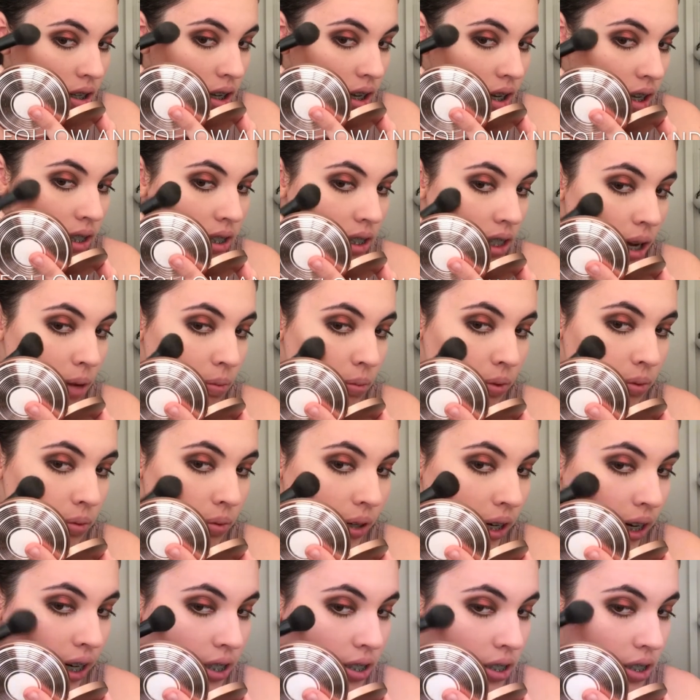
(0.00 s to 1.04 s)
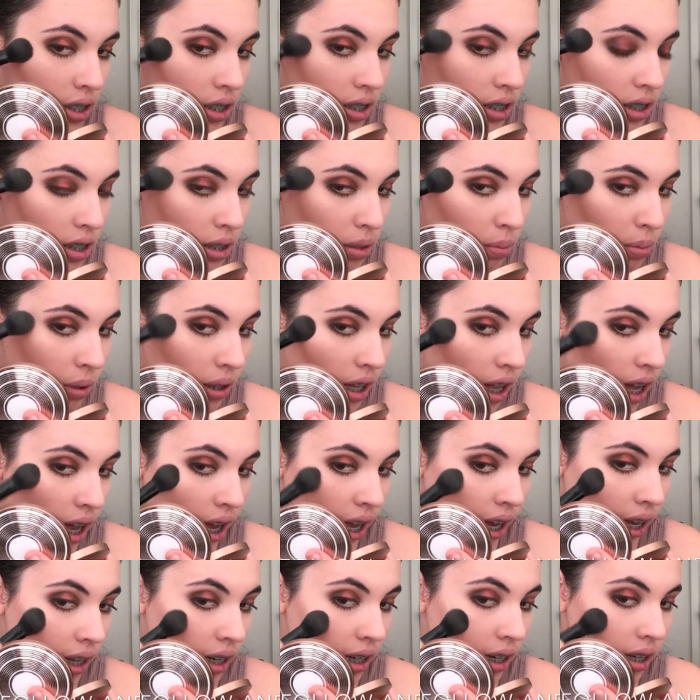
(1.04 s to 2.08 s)
on top of where I just
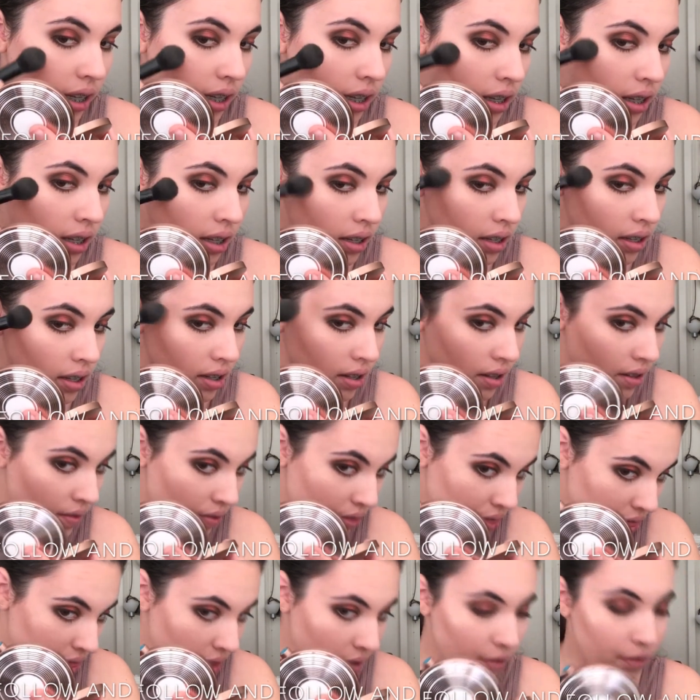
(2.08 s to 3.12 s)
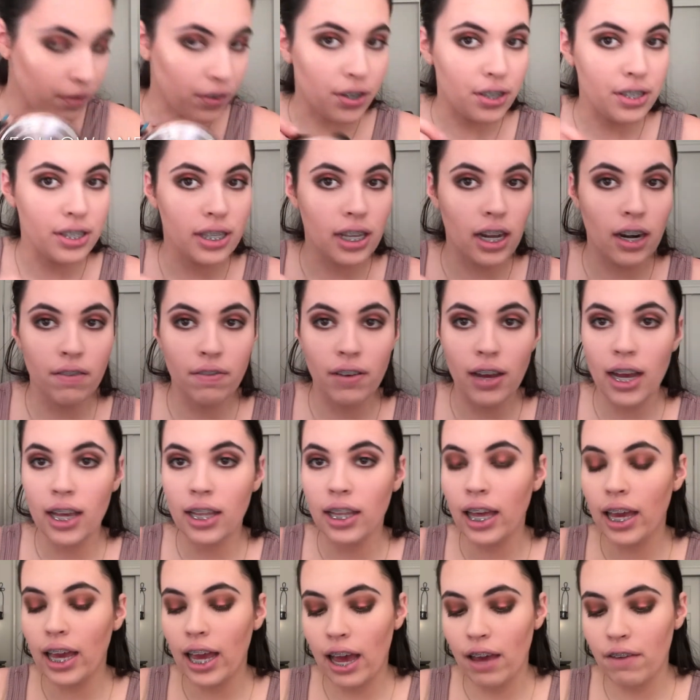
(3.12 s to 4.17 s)
applied the first set of highlight.